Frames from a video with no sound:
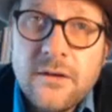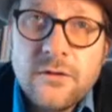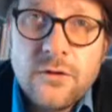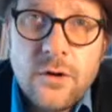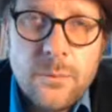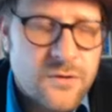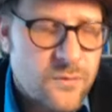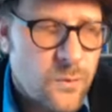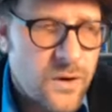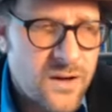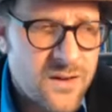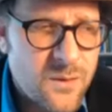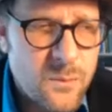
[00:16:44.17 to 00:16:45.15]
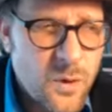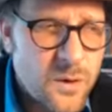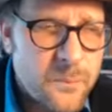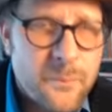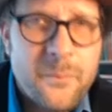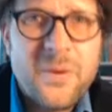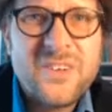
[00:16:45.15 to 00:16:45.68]
The next group is one of the
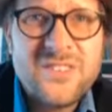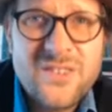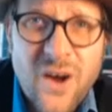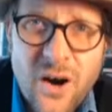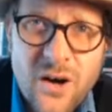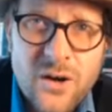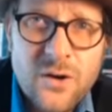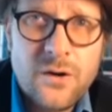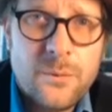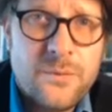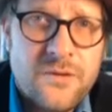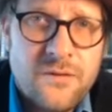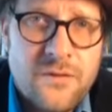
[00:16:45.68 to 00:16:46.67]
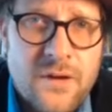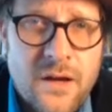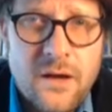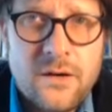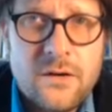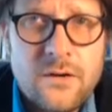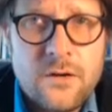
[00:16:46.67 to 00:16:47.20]
more bizarre groups of
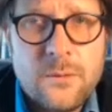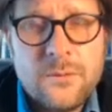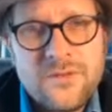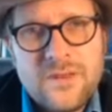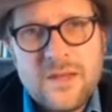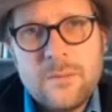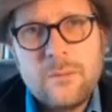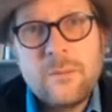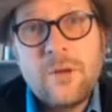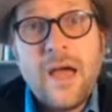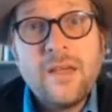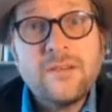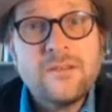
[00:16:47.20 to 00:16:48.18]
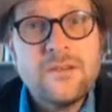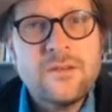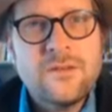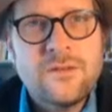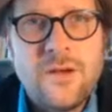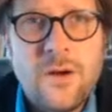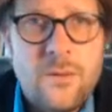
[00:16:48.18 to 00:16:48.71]
echinoderms, the
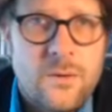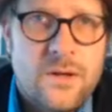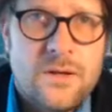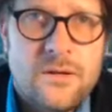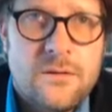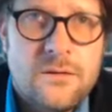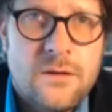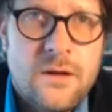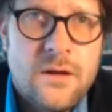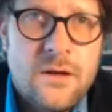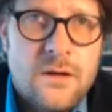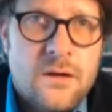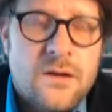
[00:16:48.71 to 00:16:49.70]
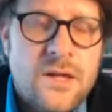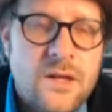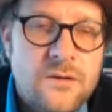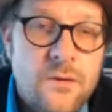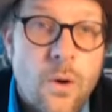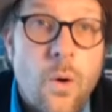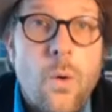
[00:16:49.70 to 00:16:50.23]
blastozoans.
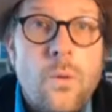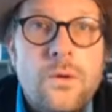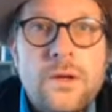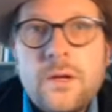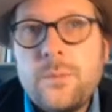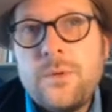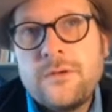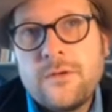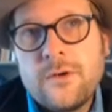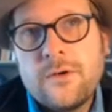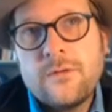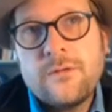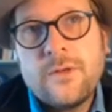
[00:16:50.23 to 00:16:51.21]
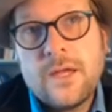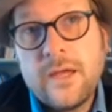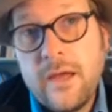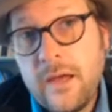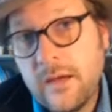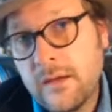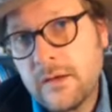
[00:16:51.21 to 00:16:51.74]
These only preserve the
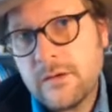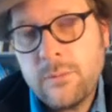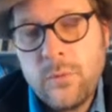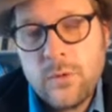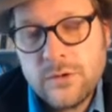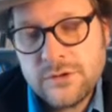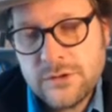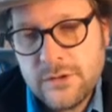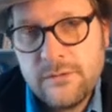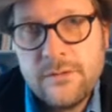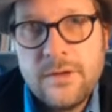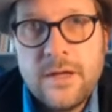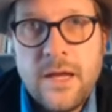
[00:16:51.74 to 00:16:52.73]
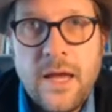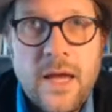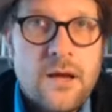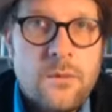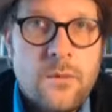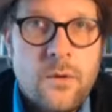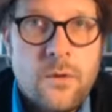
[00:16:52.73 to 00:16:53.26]
calyx portion of the
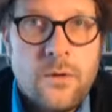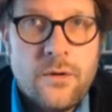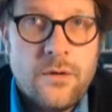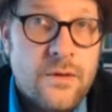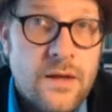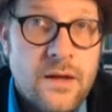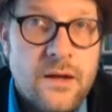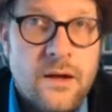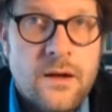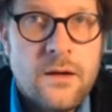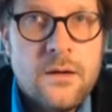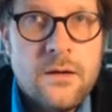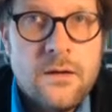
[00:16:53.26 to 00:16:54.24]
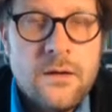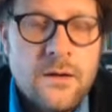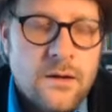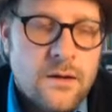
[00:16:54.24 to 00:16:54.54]
animal or theca.